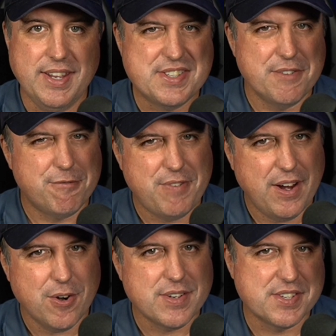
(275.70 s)
Is it
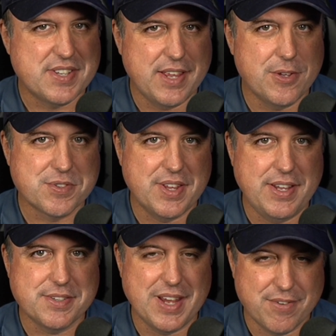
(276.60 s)
fair to say those
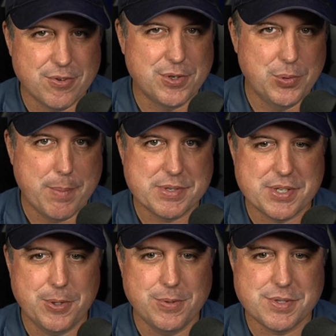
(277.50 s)
things after two
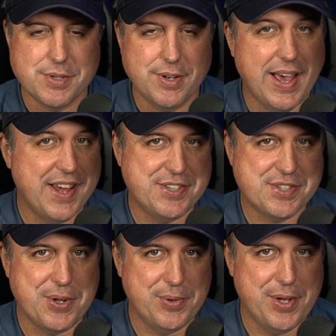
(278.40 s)
episodes? I
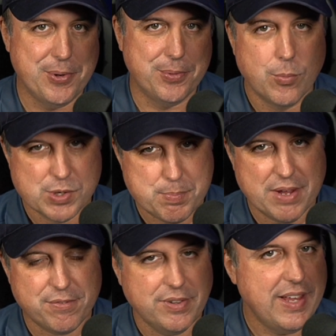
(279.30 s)
just don't know.
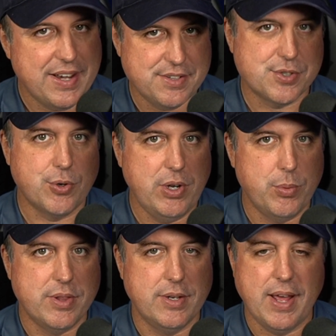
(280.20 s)
Respectfully, I disagree
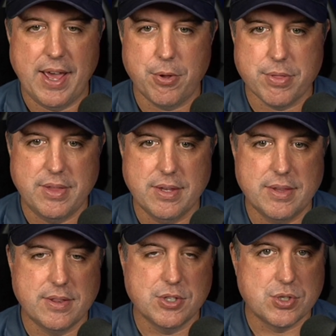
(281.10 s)
with it. I don't think
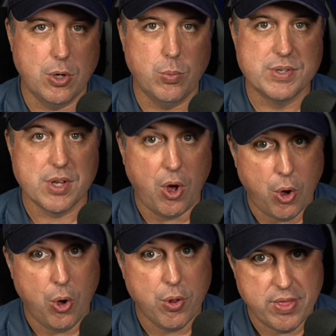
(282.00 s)
that the show was
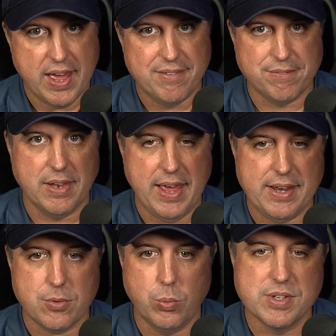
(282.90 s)
all that
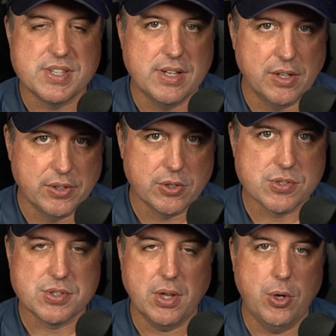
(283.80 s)
flat. Was it a little
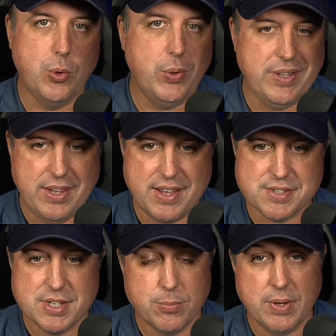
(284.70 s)
slow? Yes. It